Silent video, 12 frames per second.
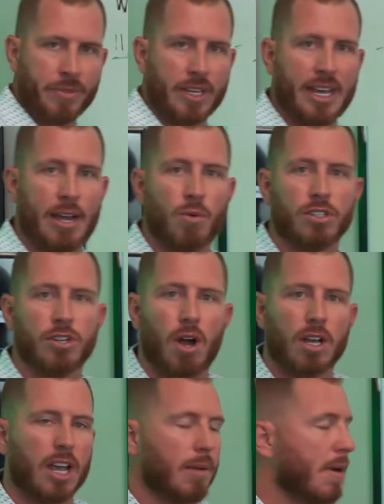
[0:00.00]
Okay, we're
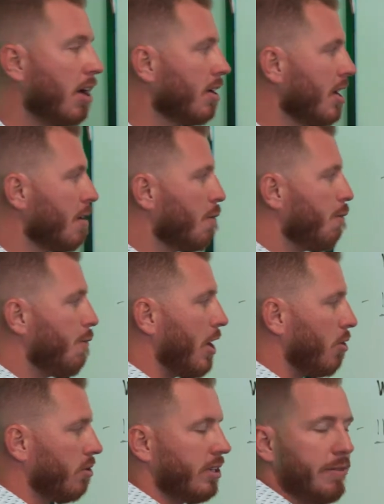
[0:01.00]
talking about
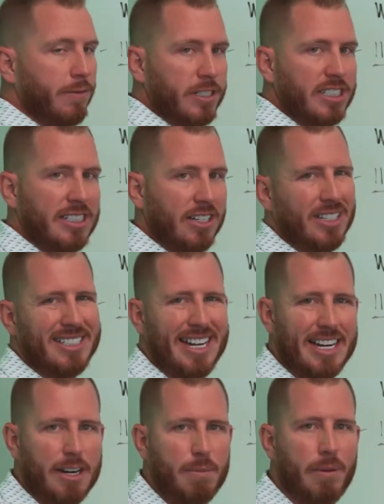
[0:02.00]
federally
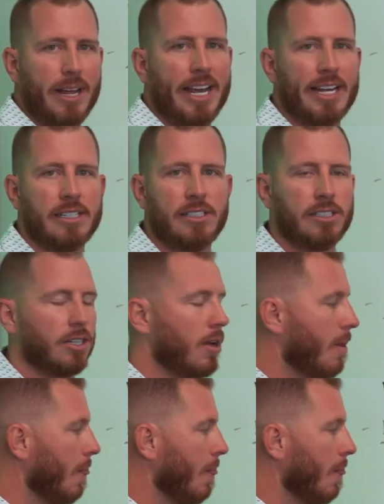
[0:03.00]
facilitated plans